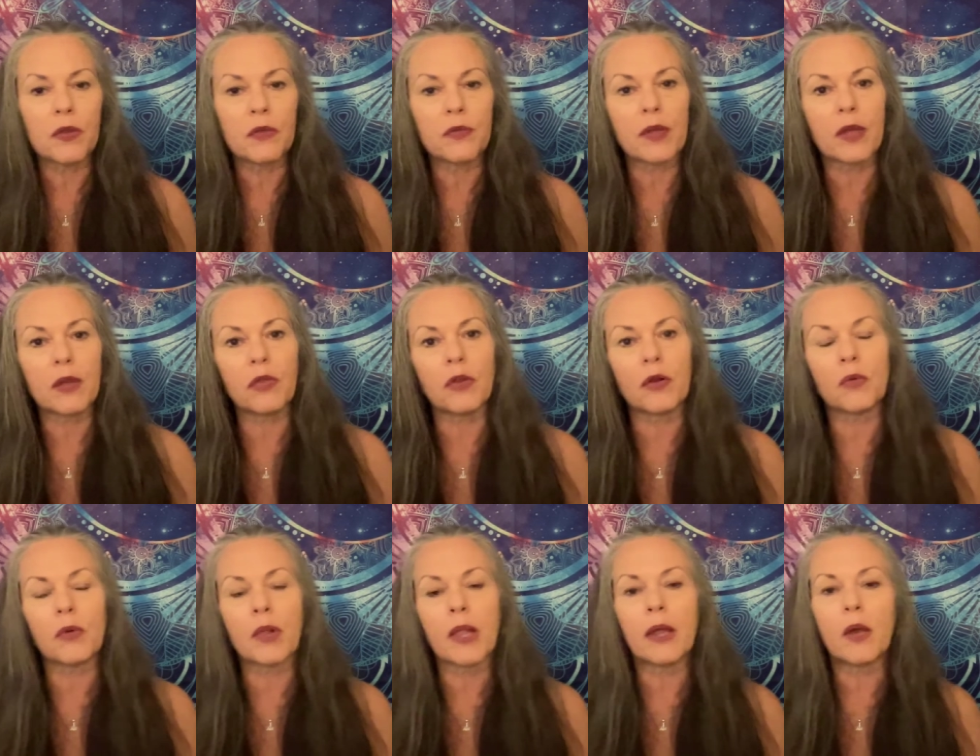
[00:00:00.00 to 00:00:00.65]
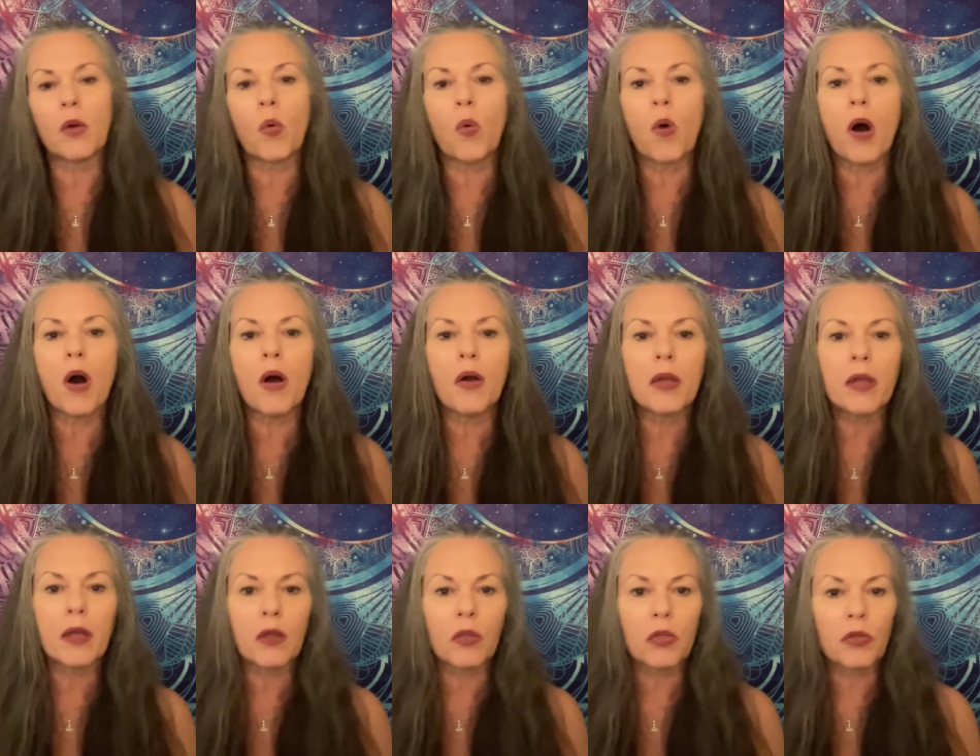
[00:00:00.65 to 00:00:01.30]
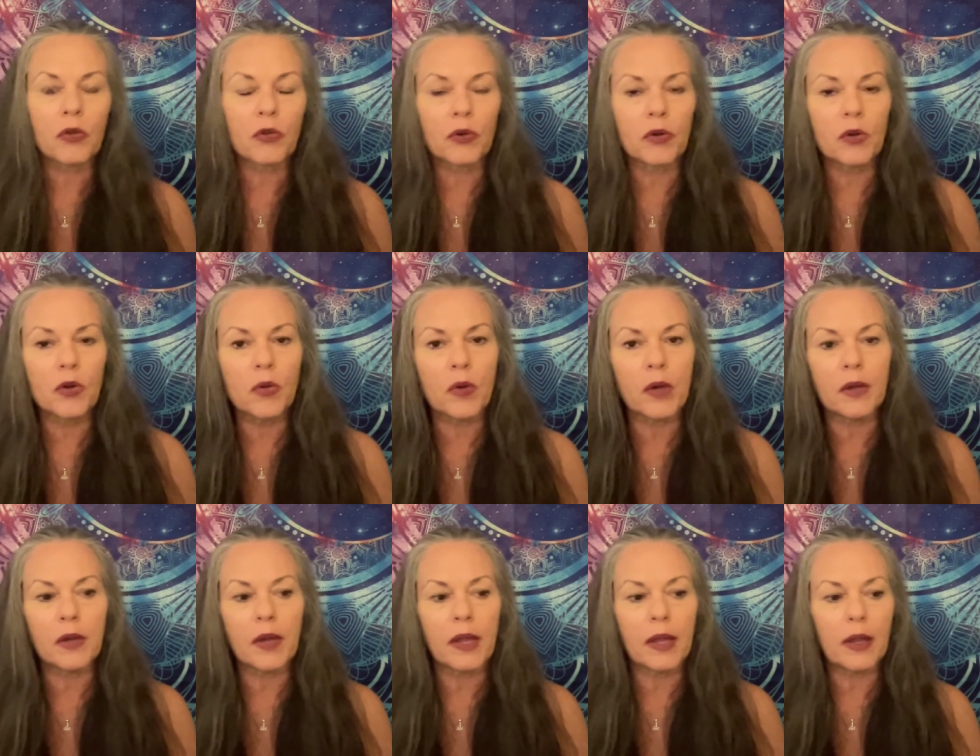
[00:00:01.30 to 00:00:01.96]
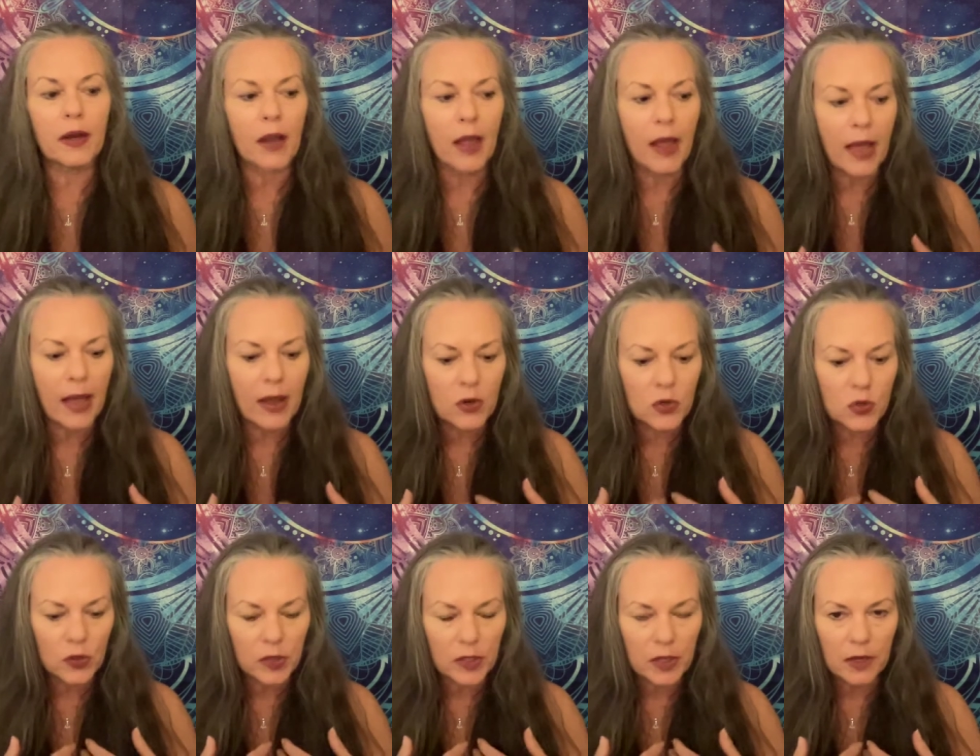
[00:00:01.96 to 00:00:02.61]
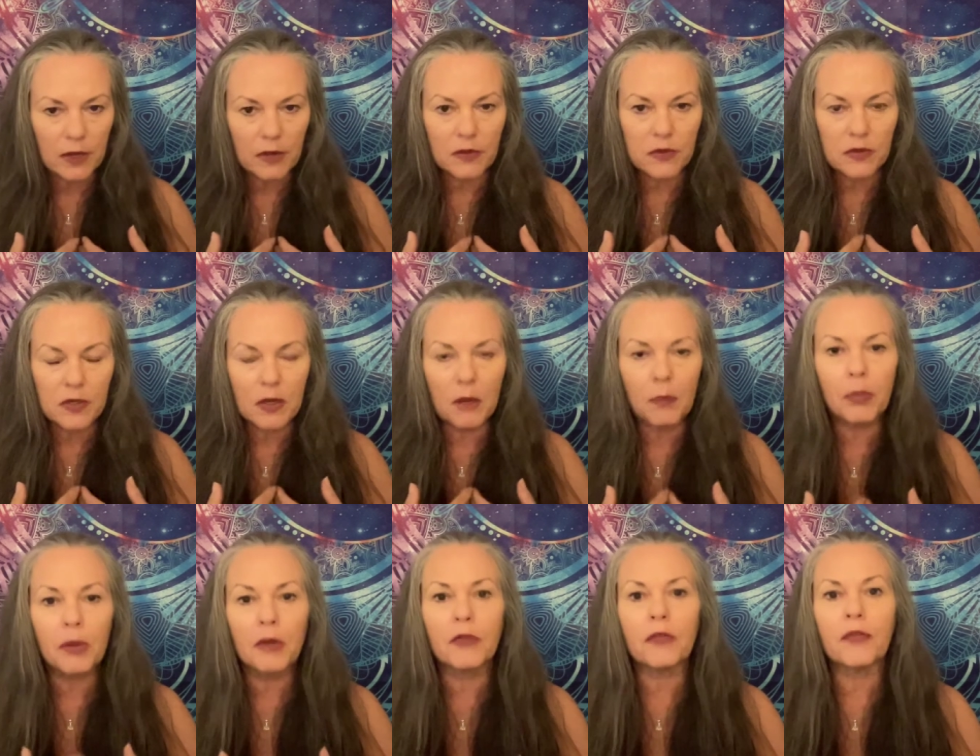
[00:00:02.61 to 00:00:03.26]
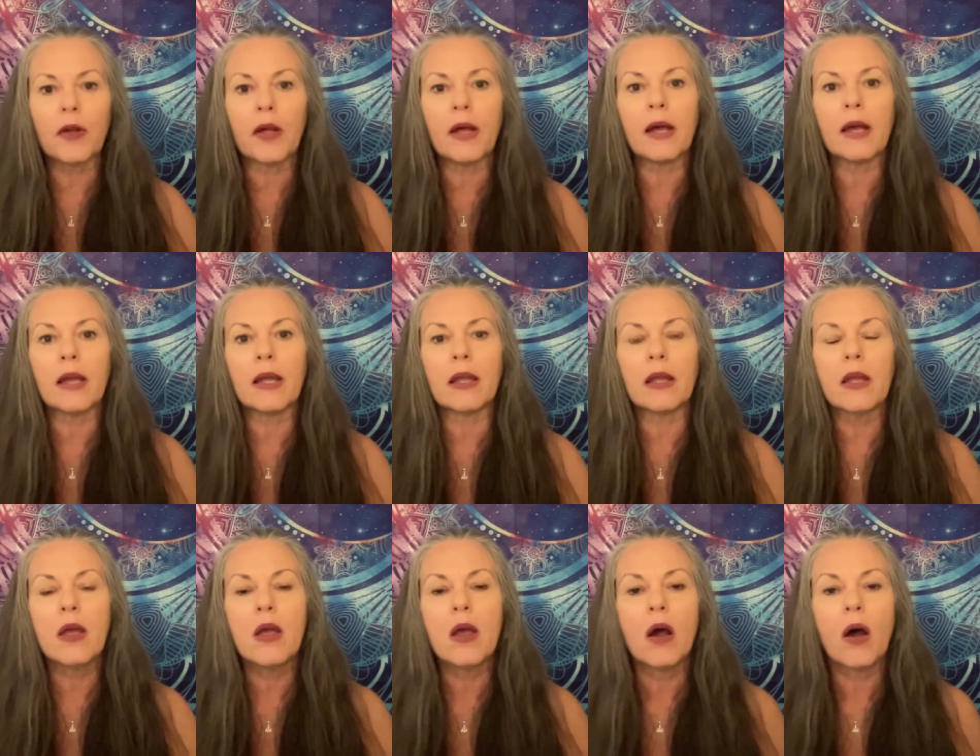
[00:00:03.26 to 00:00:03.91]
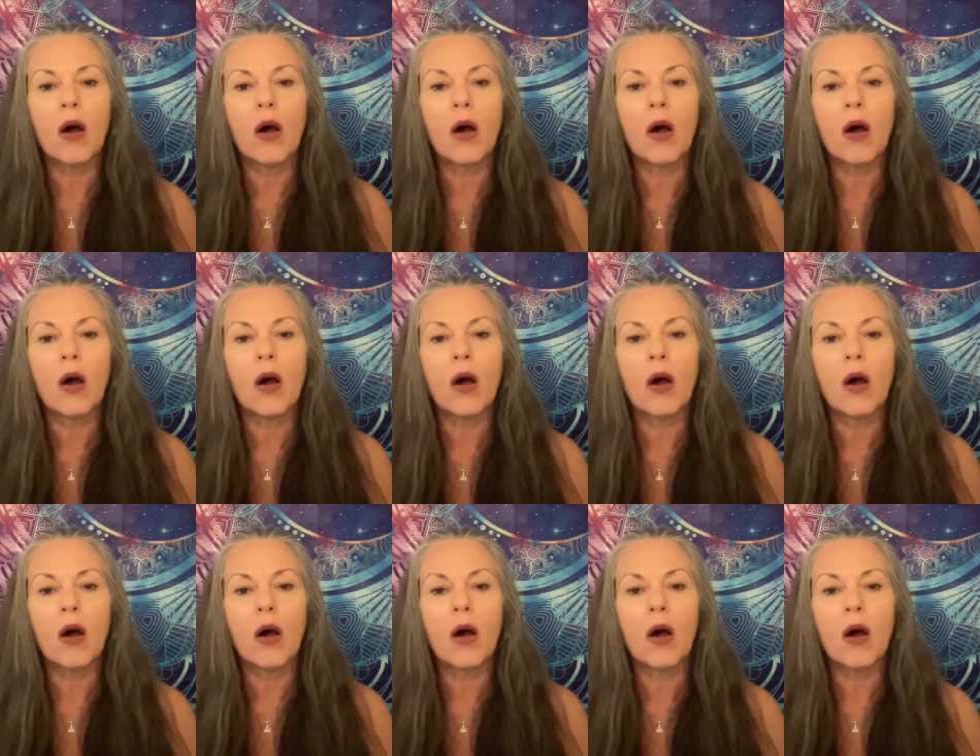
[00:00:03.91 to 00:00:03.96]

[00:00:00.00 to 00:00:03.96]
It's like they're like walking through it and actually exemplifying